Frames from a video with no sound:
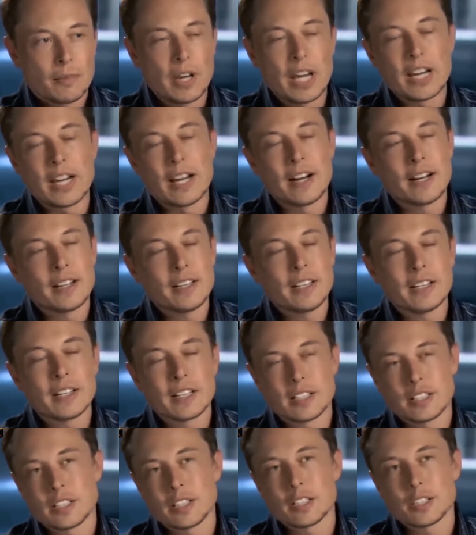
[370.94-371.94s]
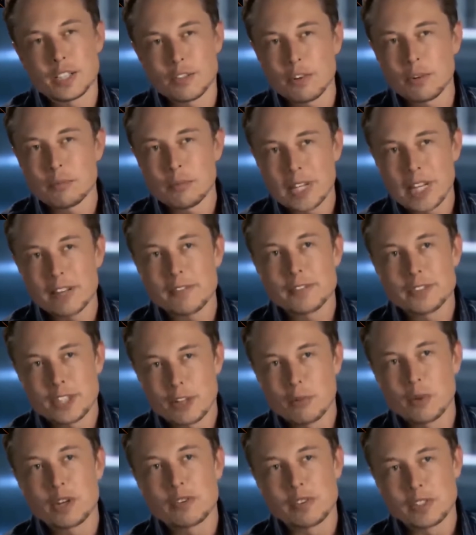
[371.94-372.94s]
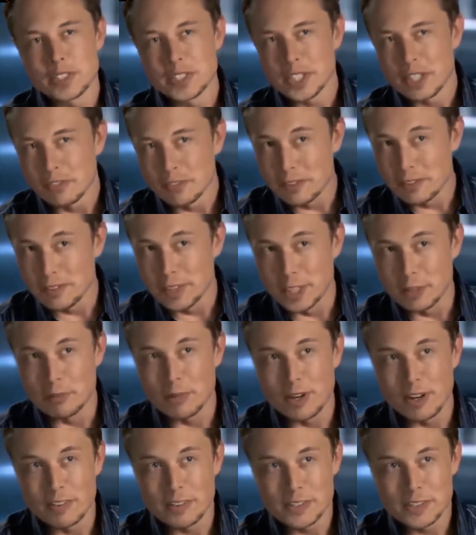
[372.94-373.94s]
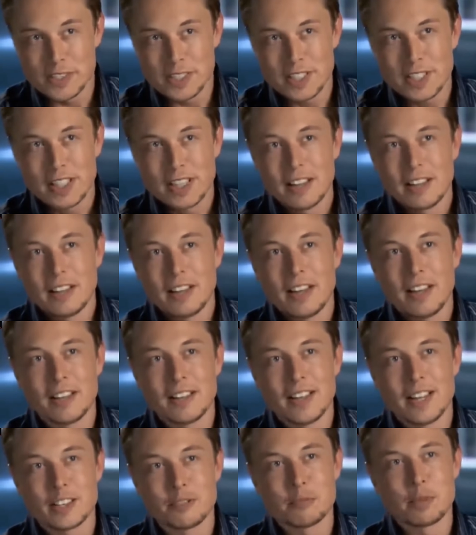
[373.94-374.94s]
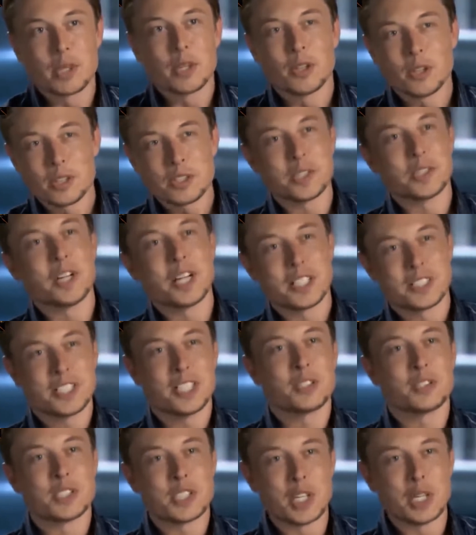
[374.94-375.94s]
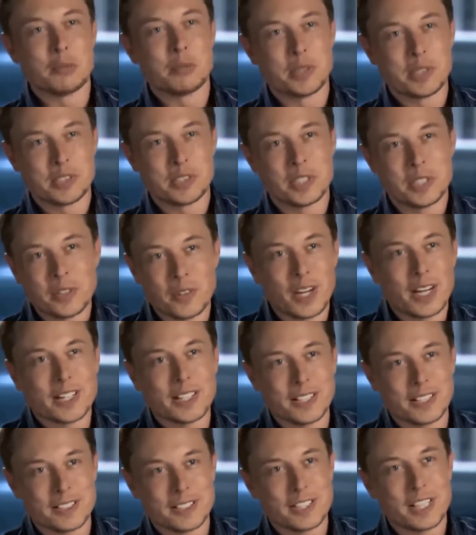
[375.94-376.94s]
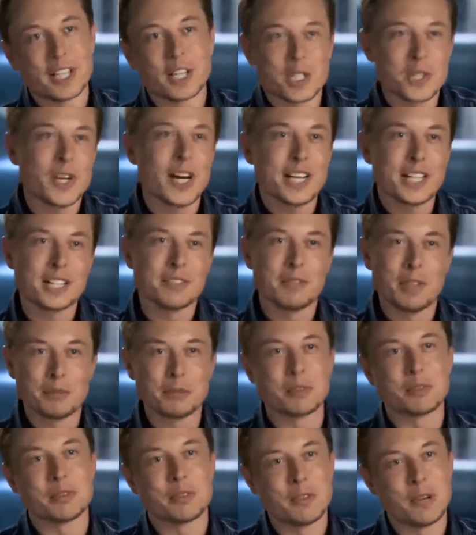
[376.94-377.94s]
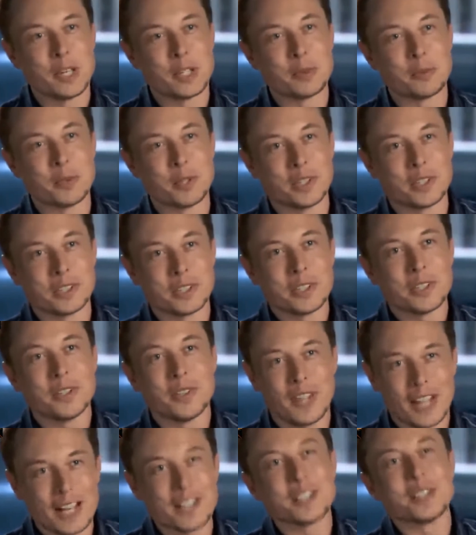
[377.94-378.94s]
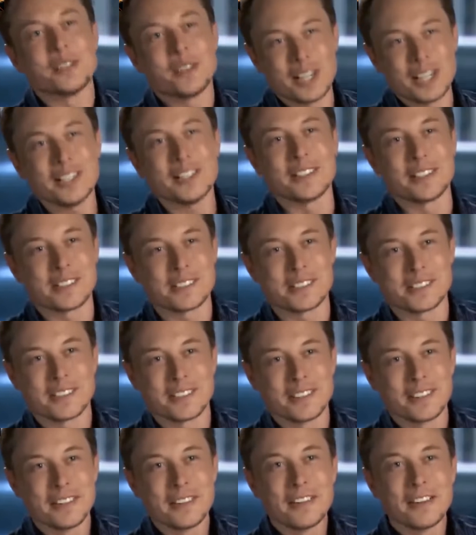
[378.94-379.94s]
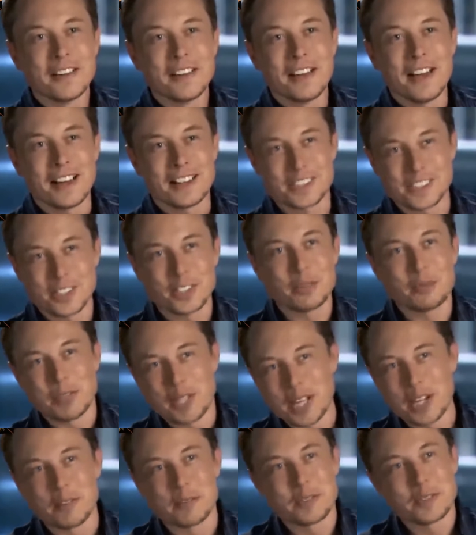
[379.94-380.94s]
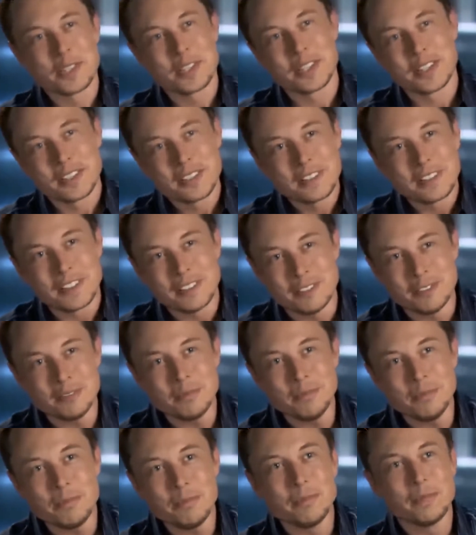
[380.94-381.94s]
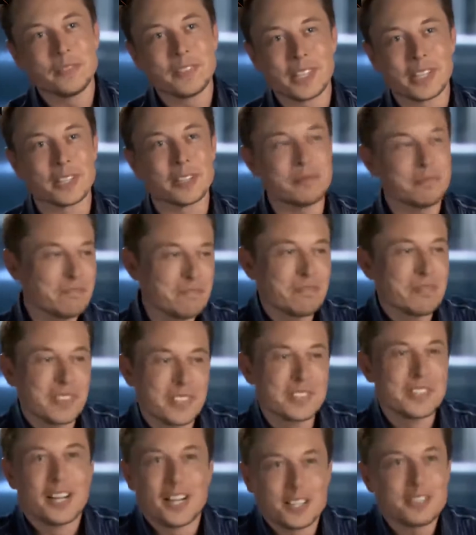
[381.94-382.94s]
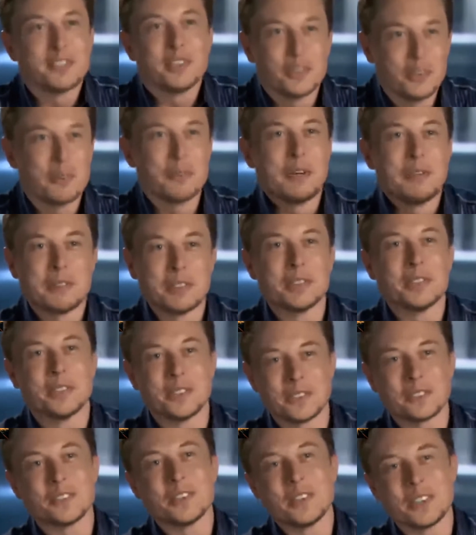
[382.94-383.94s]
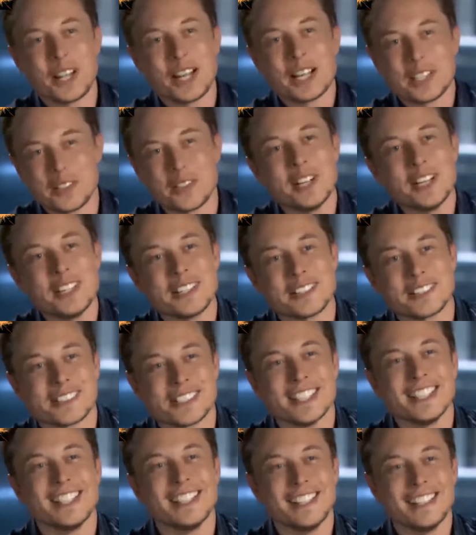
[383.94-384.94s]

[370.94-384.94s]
I think it's becomes somewhat of a self-fulfilling prophecy, in that because the United States is open to new ideas, it attracted people from around the world who had new ideas. And so it becomes, so now it's filled with people who like new ideas.